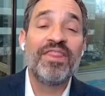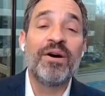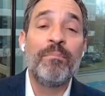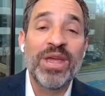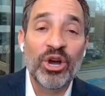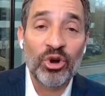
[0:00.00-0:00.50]

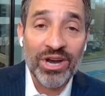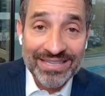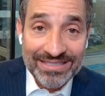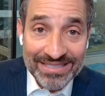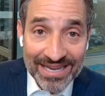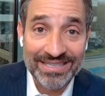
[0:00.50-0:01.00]
The mere
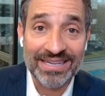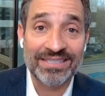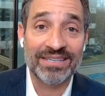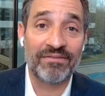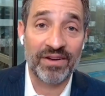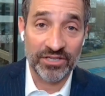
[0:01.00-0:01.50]

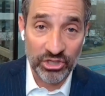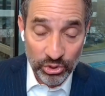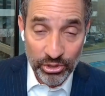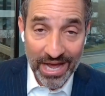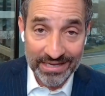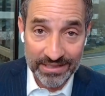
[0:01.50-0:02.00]
existence of a
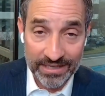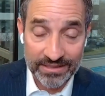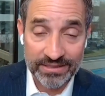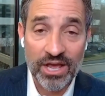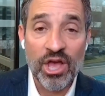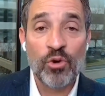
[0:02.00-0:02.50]
to-test
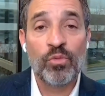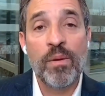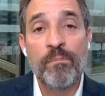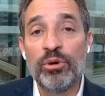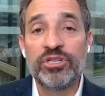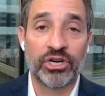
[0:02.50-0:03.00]
list
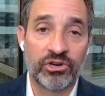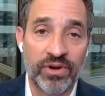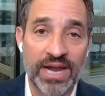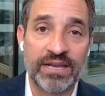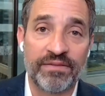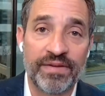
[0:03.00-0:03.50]
will boost your
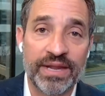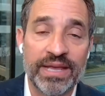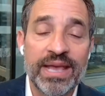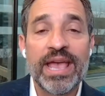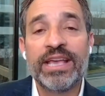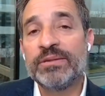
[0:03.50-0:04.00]
creativity.